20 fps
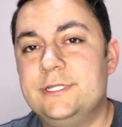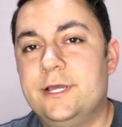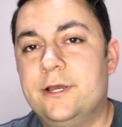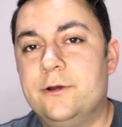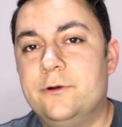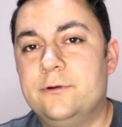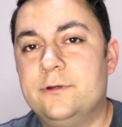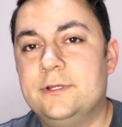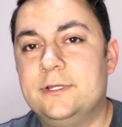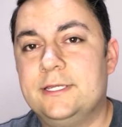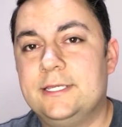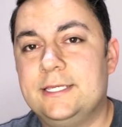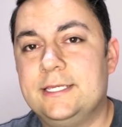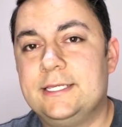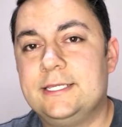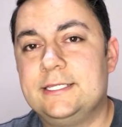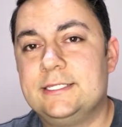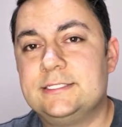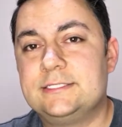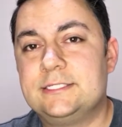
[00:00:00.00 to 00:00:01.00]
to know
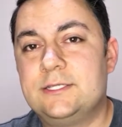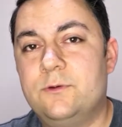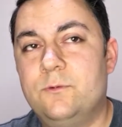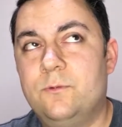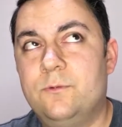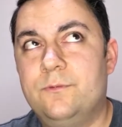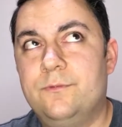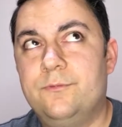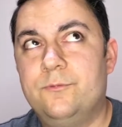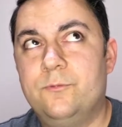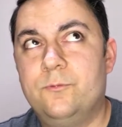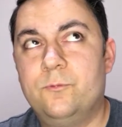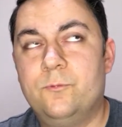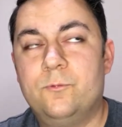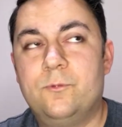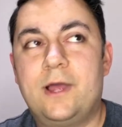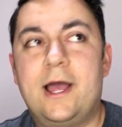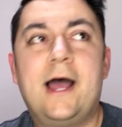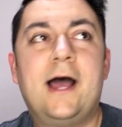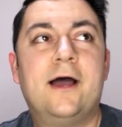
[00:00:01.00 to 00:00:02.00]
is
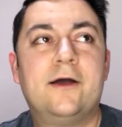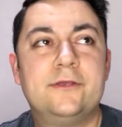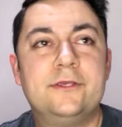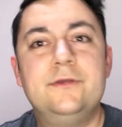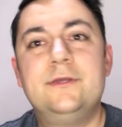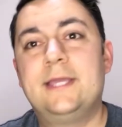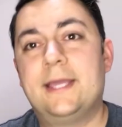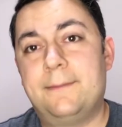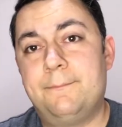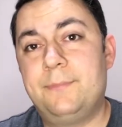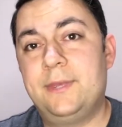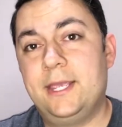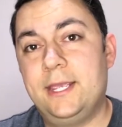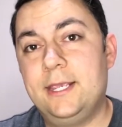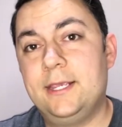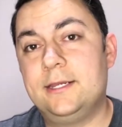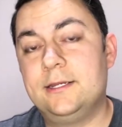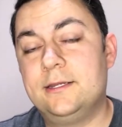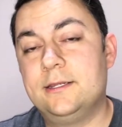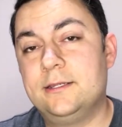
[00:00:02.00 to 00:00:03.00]
how you get
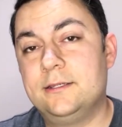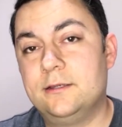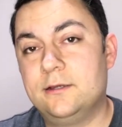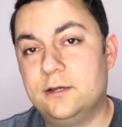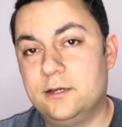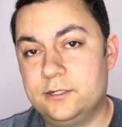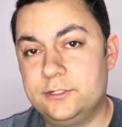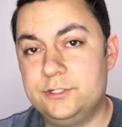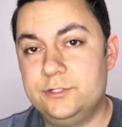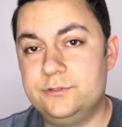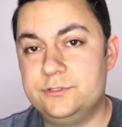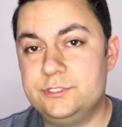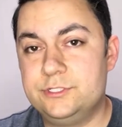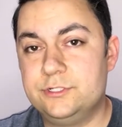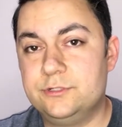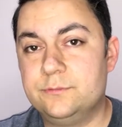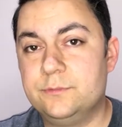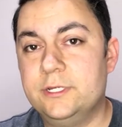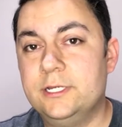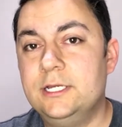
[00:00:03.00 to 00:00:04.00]
paid on
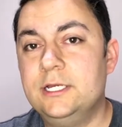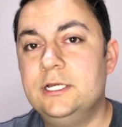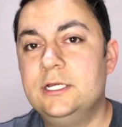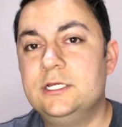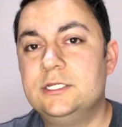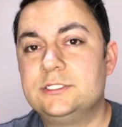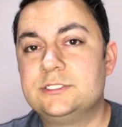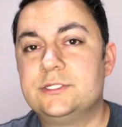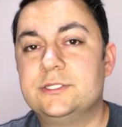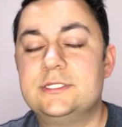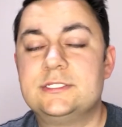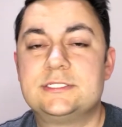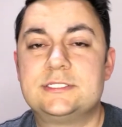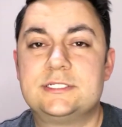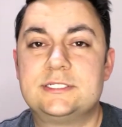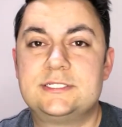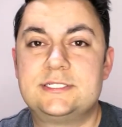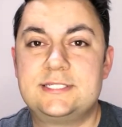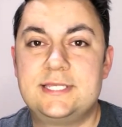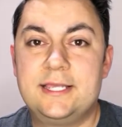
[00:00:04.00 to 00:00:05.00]
YouTube. So there's
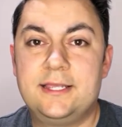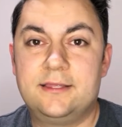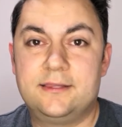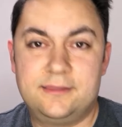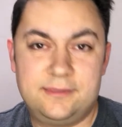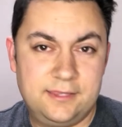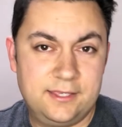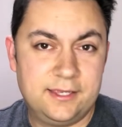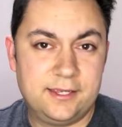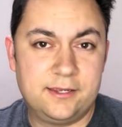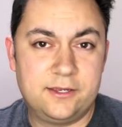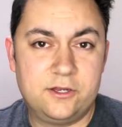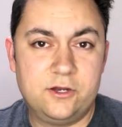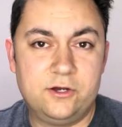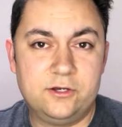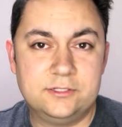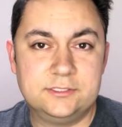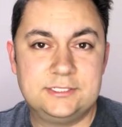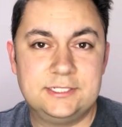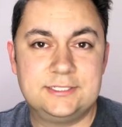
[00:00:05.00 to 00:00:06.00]
this thing
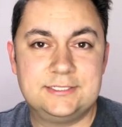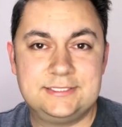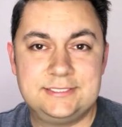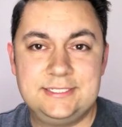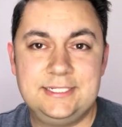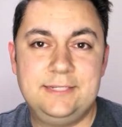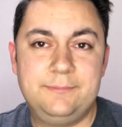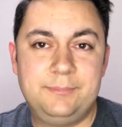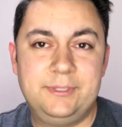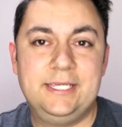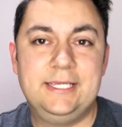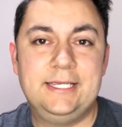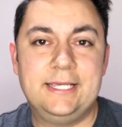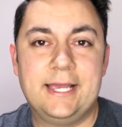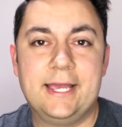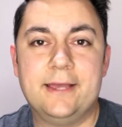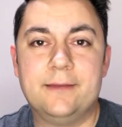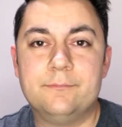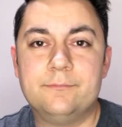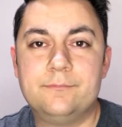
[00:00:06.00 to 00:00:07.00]
called
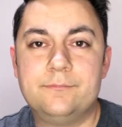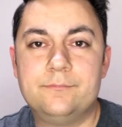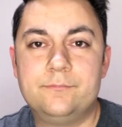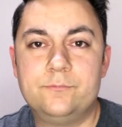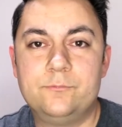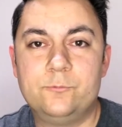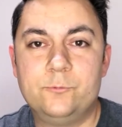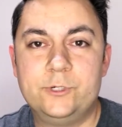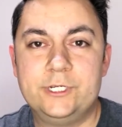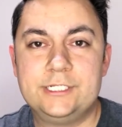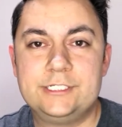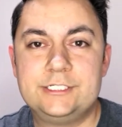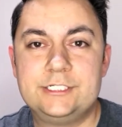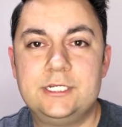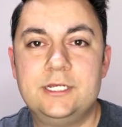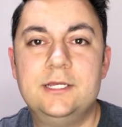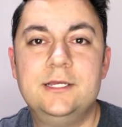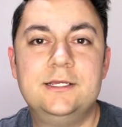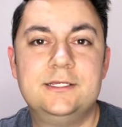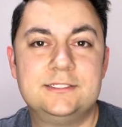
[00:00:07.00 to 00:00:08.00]
CPM,
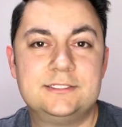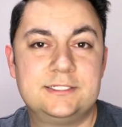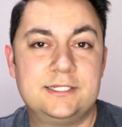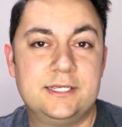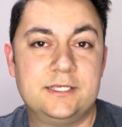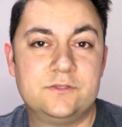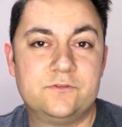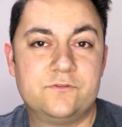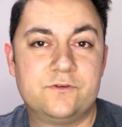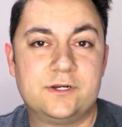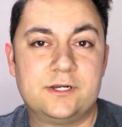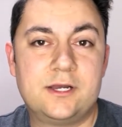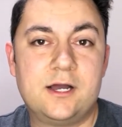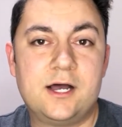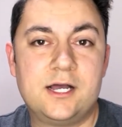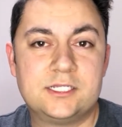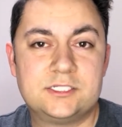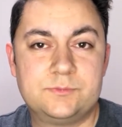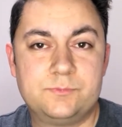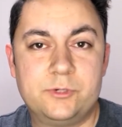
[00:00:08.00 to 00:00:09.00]
which stands for
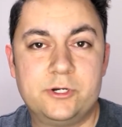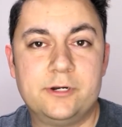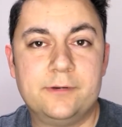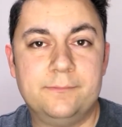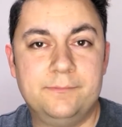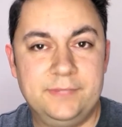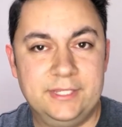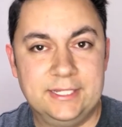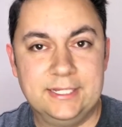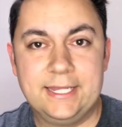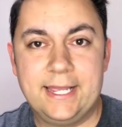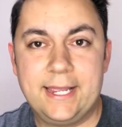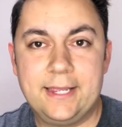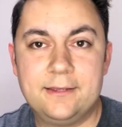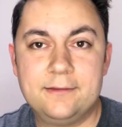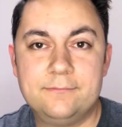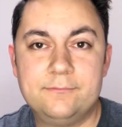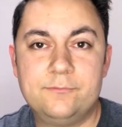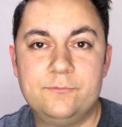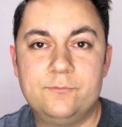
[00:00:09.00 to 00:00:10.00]
cost per mille.
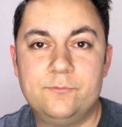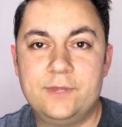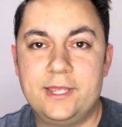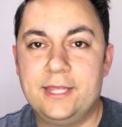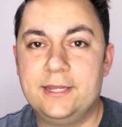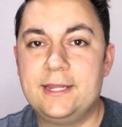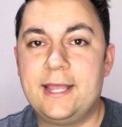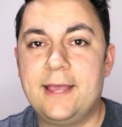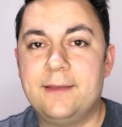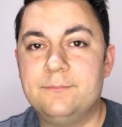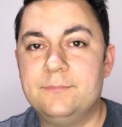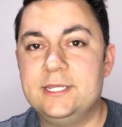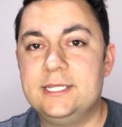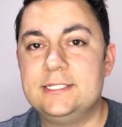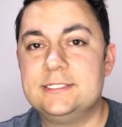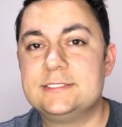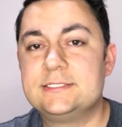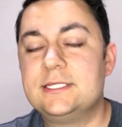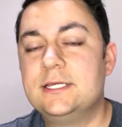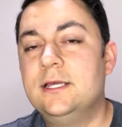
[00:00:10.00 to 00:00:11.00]
And that
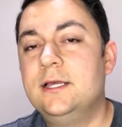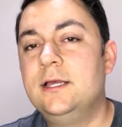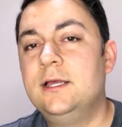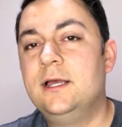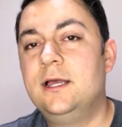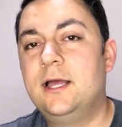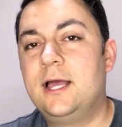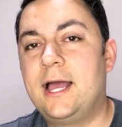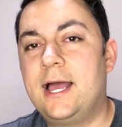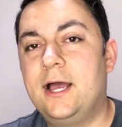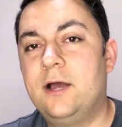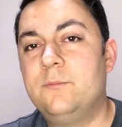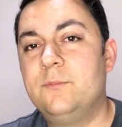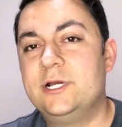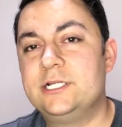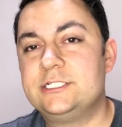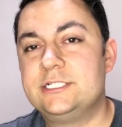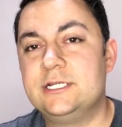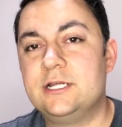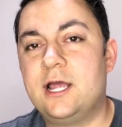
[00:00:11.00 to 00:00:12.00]
means how
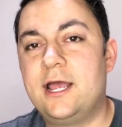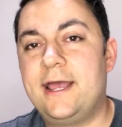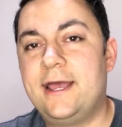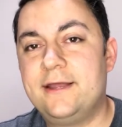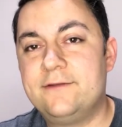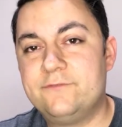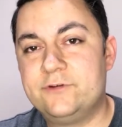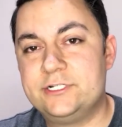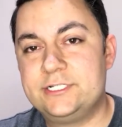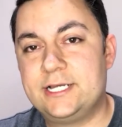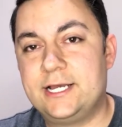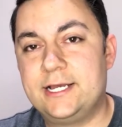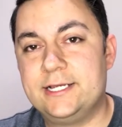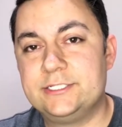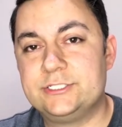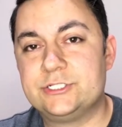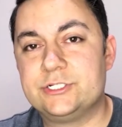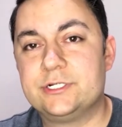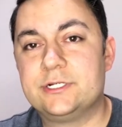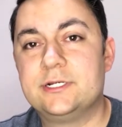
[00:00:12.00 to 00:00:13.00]
much an
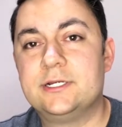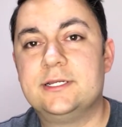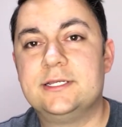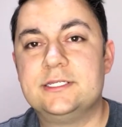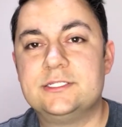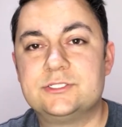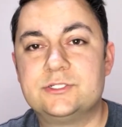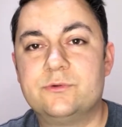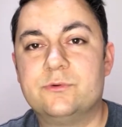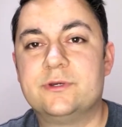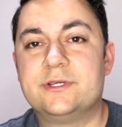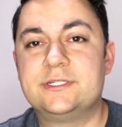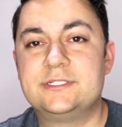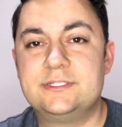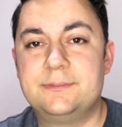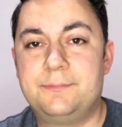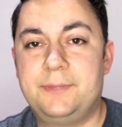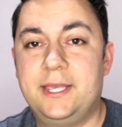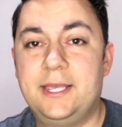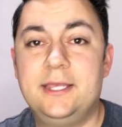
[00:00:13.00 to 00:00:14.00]
advertiser is going
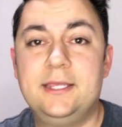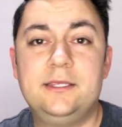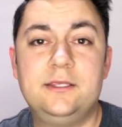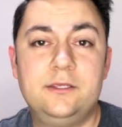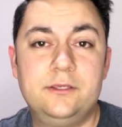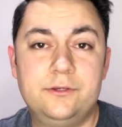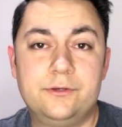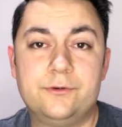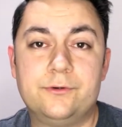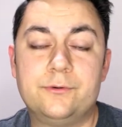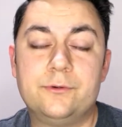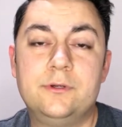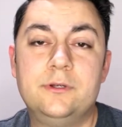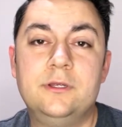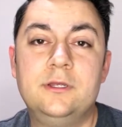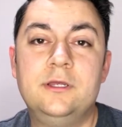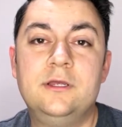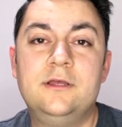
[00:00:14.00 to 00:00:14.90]
to pay you